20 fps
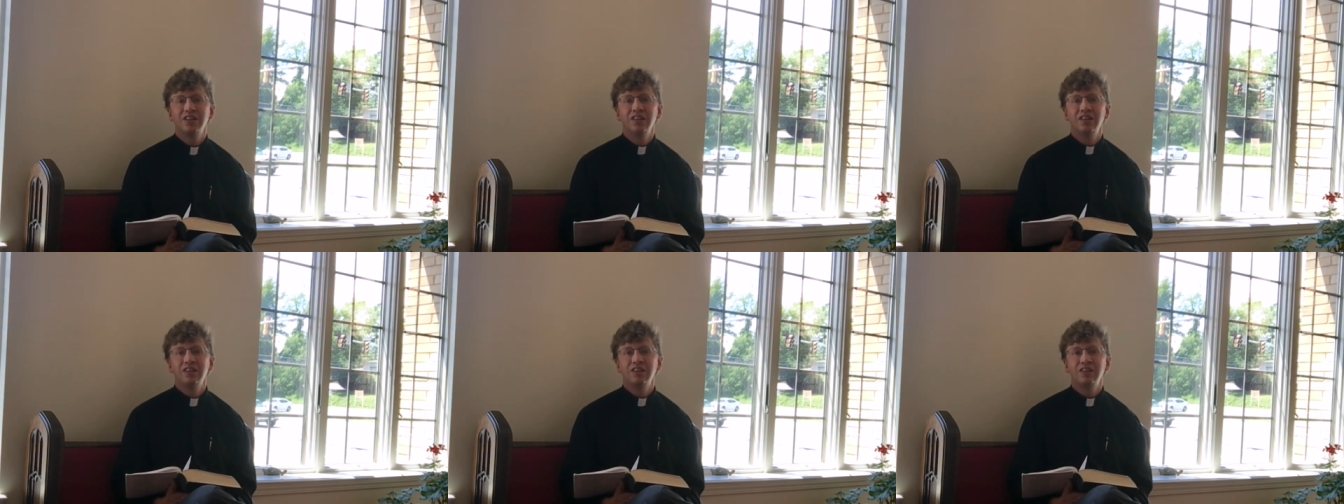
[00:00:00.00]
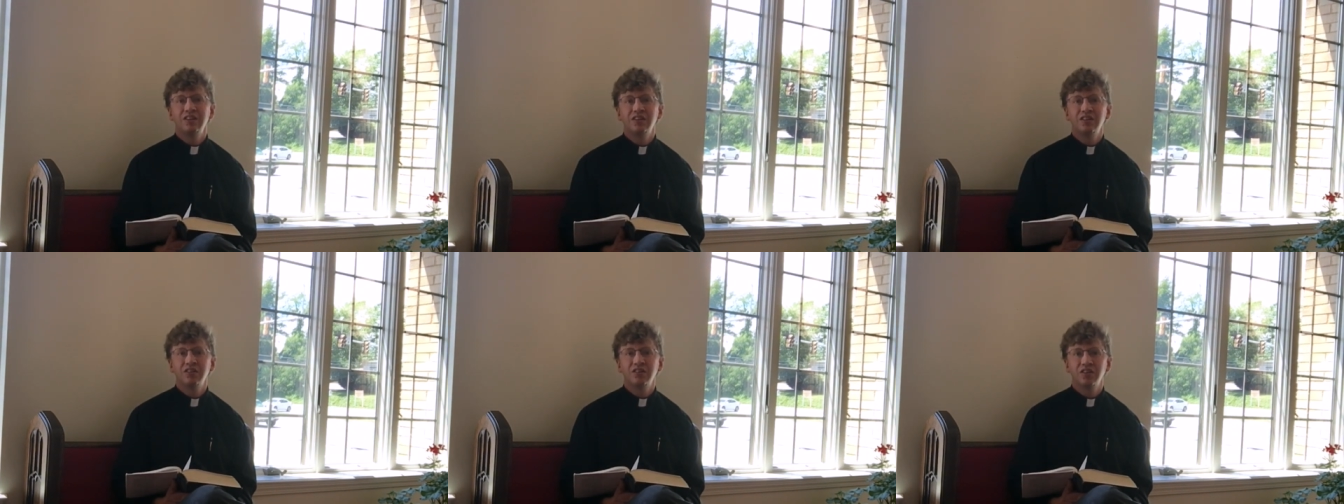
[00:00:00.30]

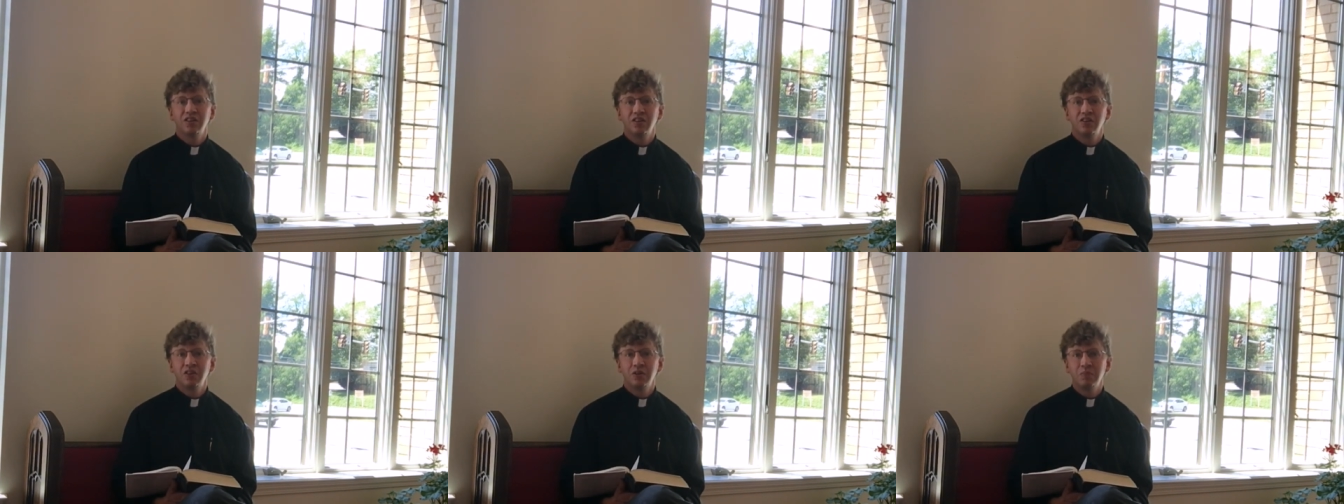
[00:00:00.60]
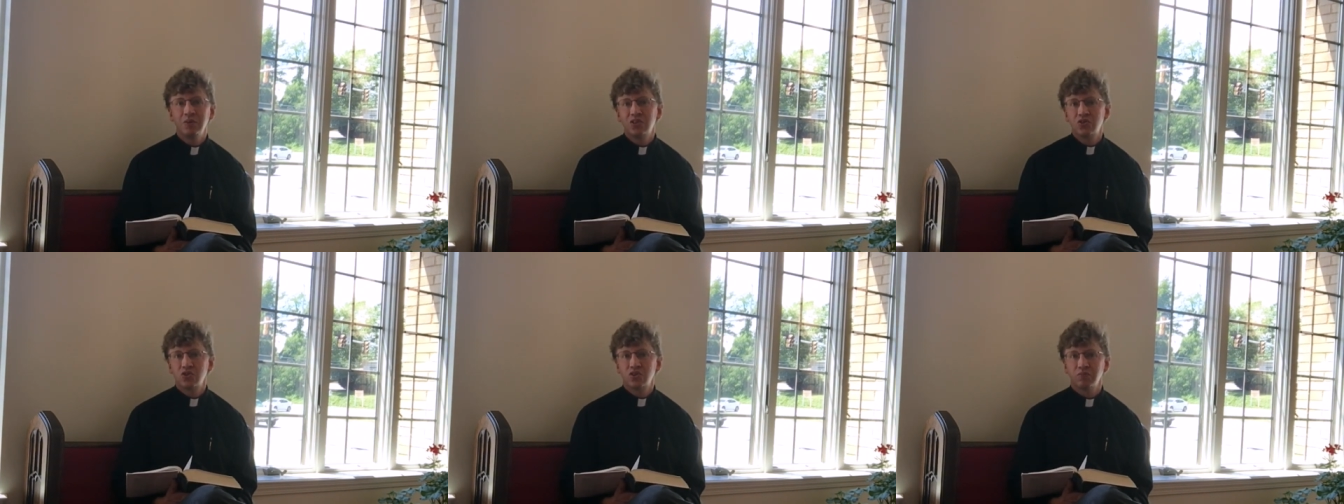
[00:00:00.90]
in the
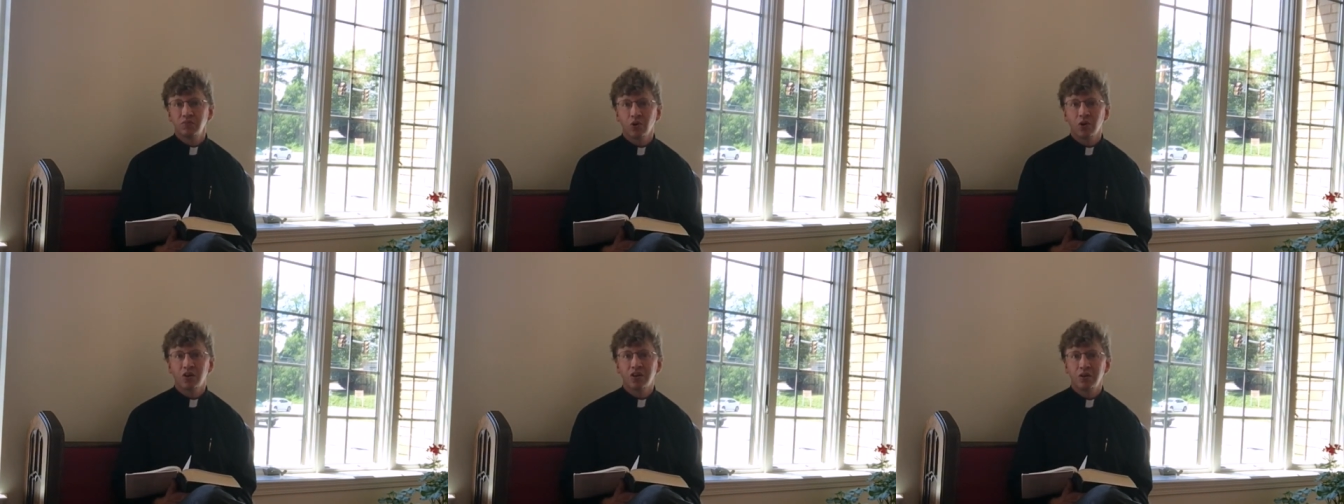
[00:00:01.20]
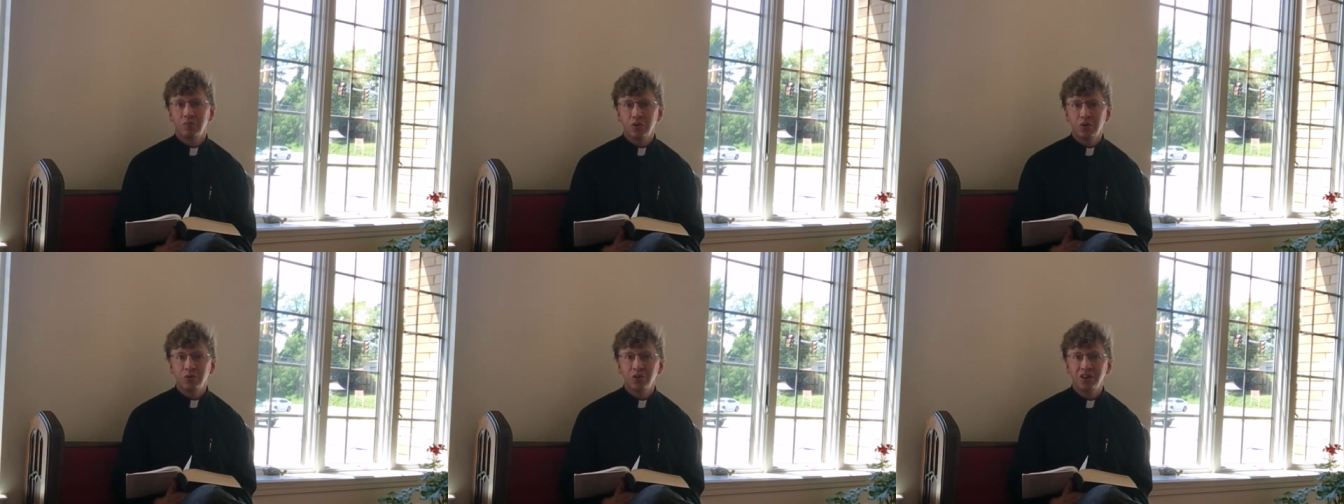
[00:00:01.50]
midst of our
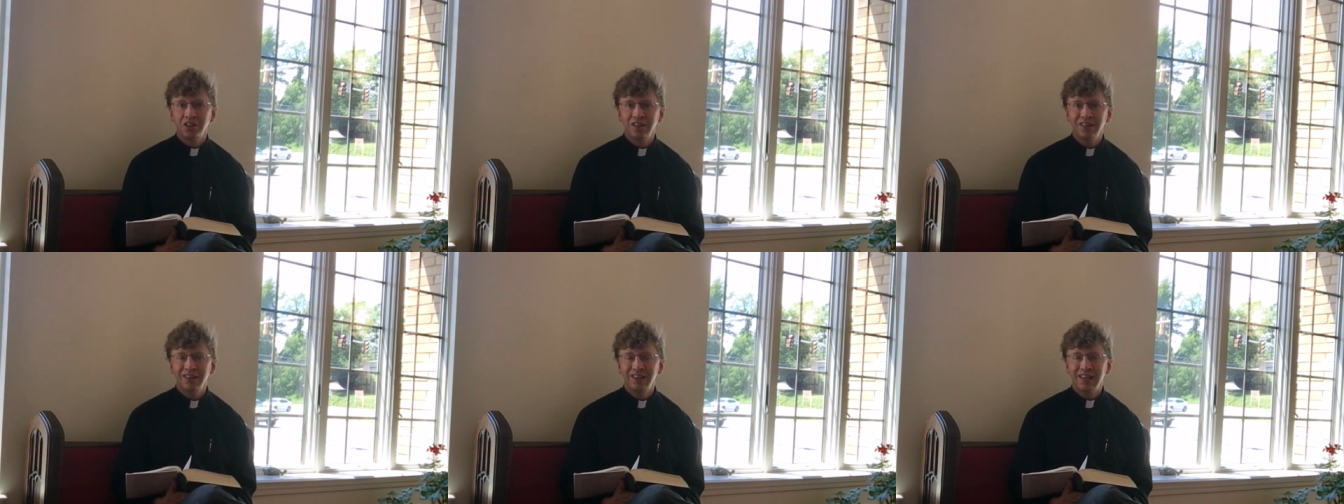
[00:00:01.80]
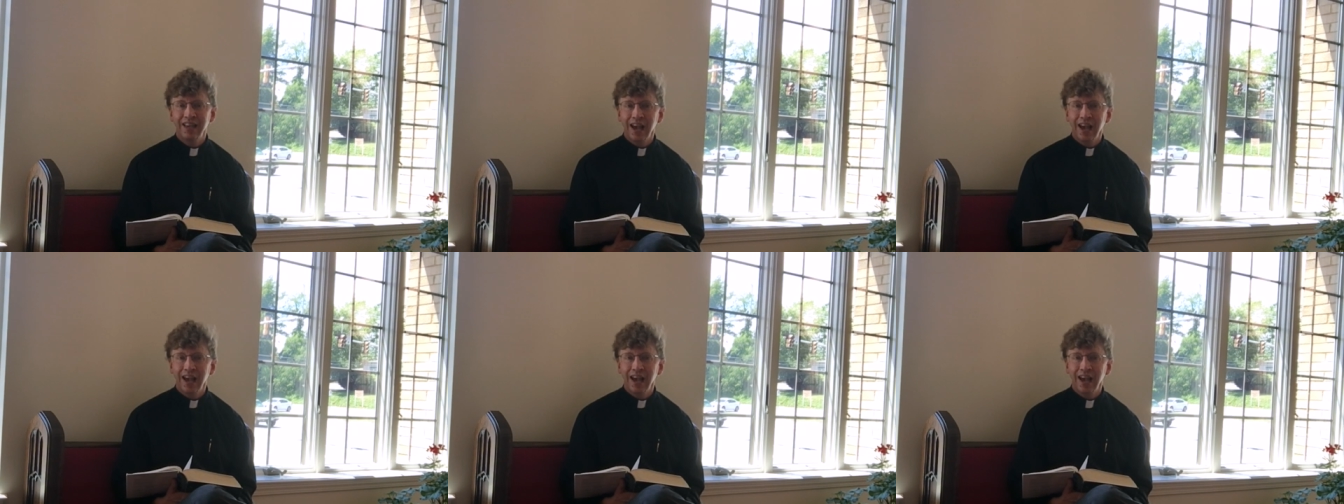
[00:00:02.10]
community,